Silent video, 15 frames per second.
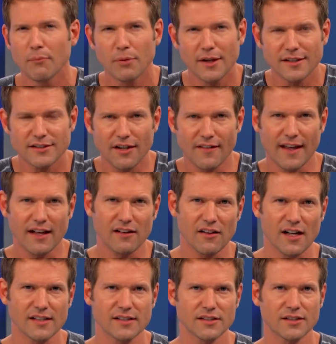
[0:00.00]
placed on that
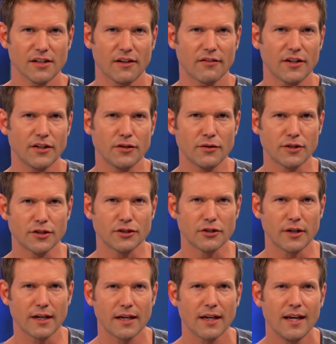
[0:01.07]
closet shelf can do the
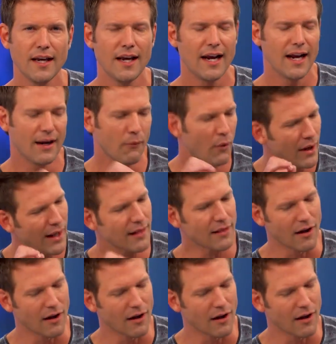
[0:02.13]
trick. And what I